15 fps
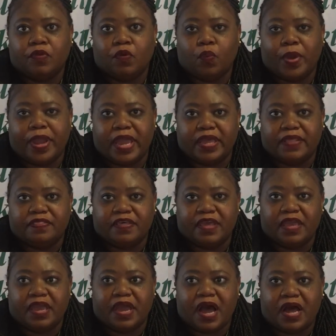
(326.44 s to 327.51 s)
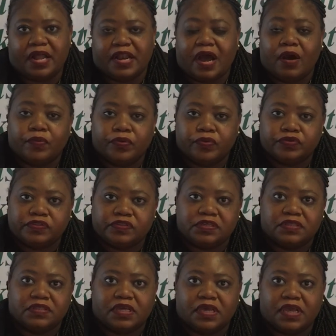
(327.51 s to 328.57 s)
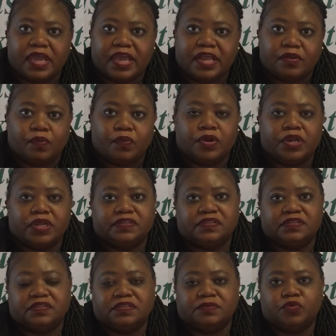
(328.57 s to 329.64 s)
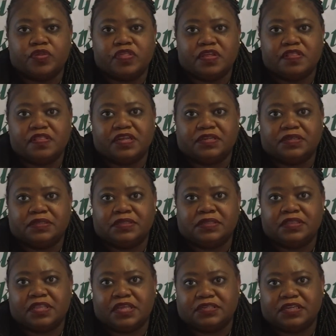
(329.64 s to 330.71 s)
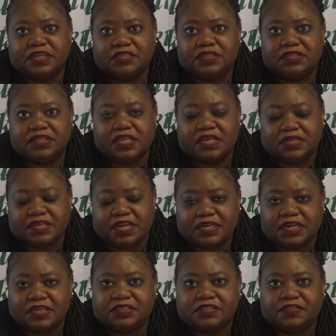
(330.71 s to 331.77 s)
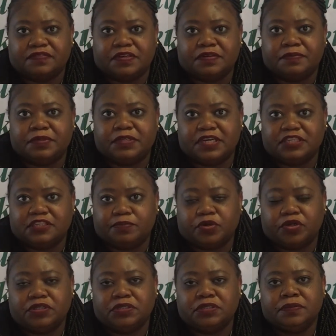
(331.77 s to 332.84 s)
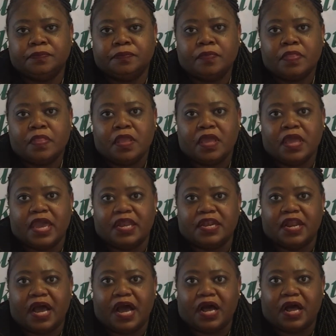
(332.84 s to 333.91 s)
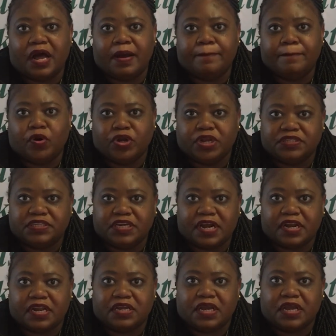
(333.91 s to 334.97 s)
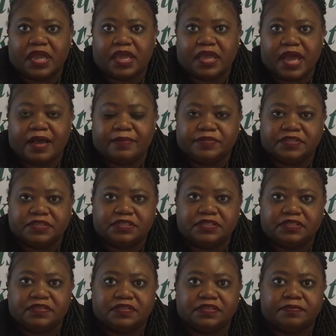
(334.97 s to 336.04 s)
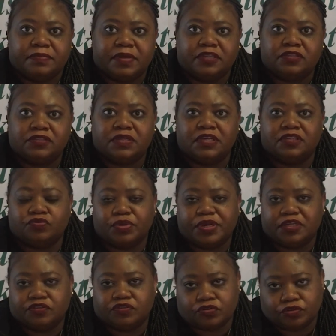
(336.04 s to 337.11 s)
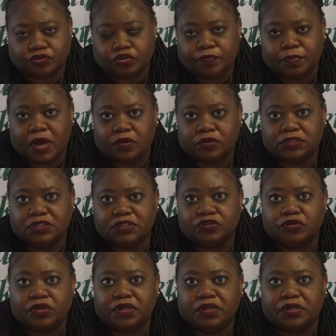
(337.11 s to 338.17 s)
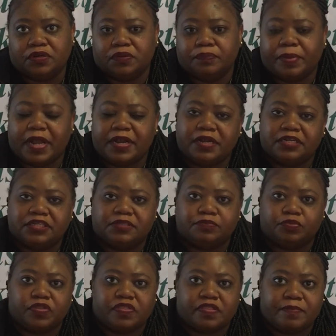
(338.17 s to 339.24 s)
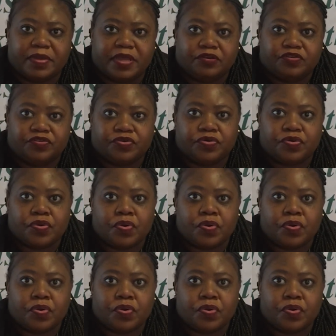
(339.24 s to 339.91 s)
where they are now using the early warning system within the data-driven dashboard and are monitoring absenteeism as well as dropout in partnership with the mentor.